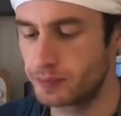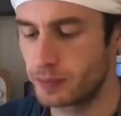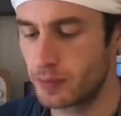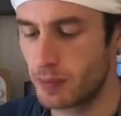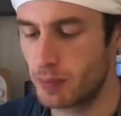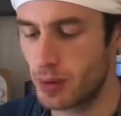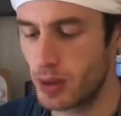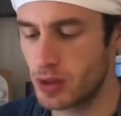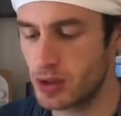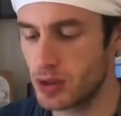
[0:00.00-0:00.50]

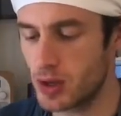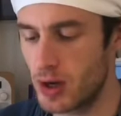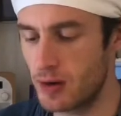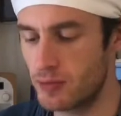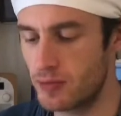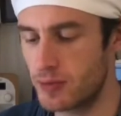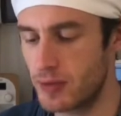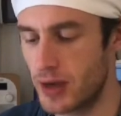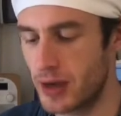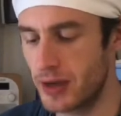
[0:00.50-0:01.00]
But aside from
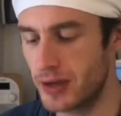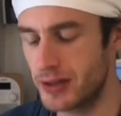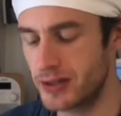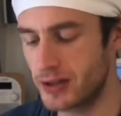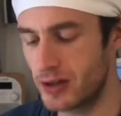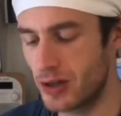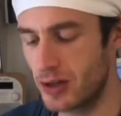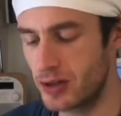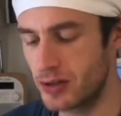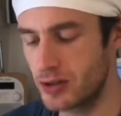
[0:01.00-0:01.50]
that, it's
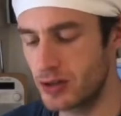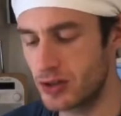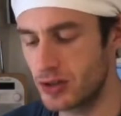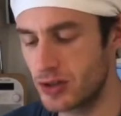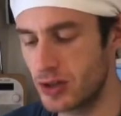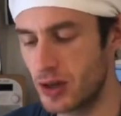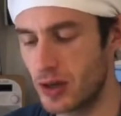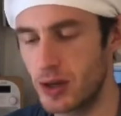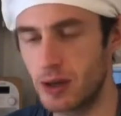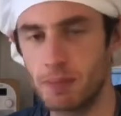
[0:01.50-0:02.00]
kind of just
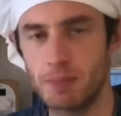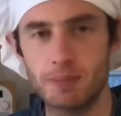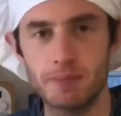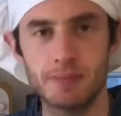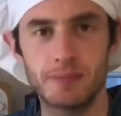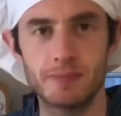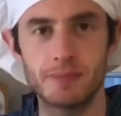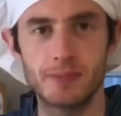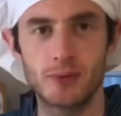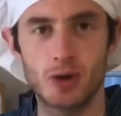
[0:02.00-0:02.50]
like a
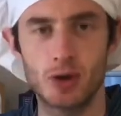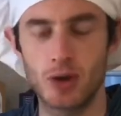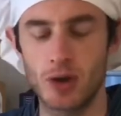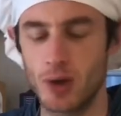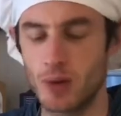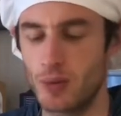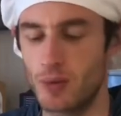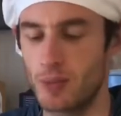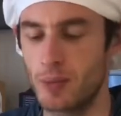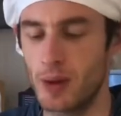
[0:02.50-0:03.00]
cookie
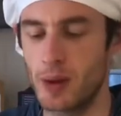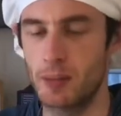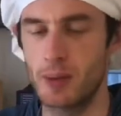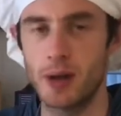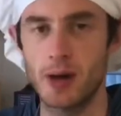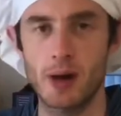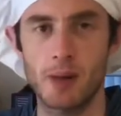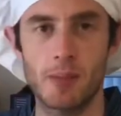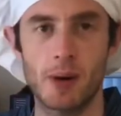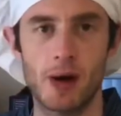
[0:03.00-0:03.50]
with a bit of
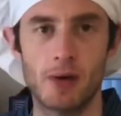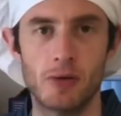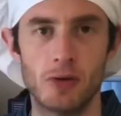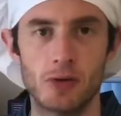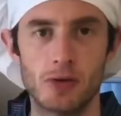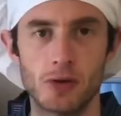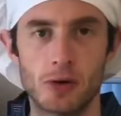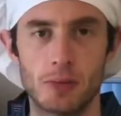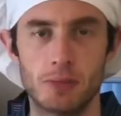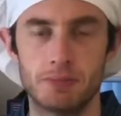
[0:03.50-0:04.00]
peanut butter on
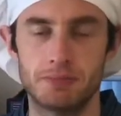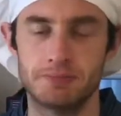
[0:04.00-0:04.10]
top.